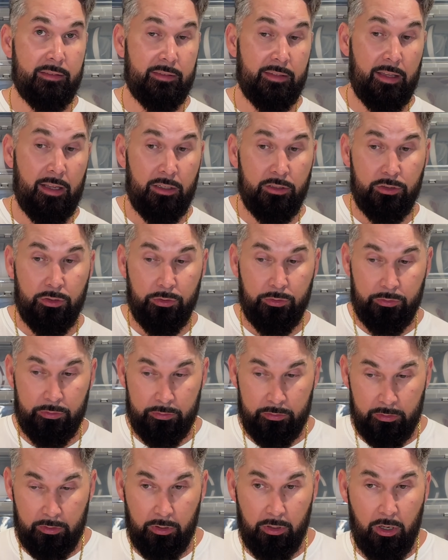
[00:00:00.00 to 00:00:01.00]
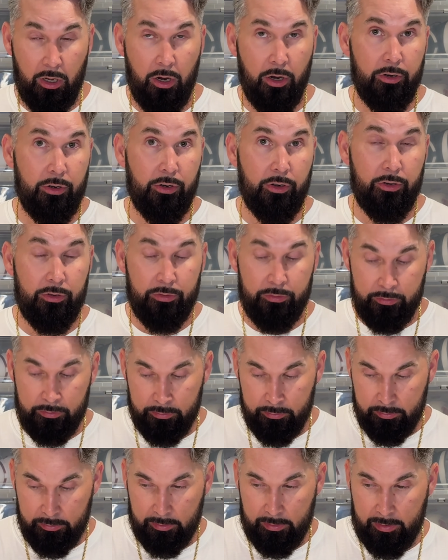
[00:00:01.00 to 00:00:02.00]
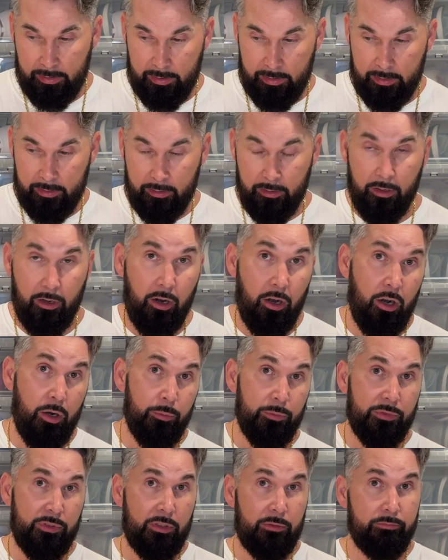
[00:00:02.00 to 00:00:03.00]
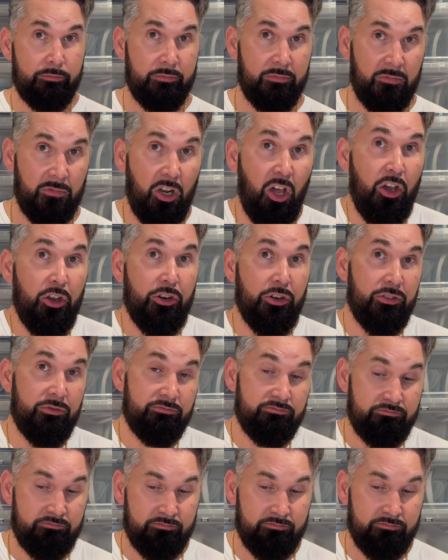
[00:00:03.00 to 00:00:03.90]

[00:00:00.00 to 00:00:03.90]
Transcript: XL, just longer arms and longer.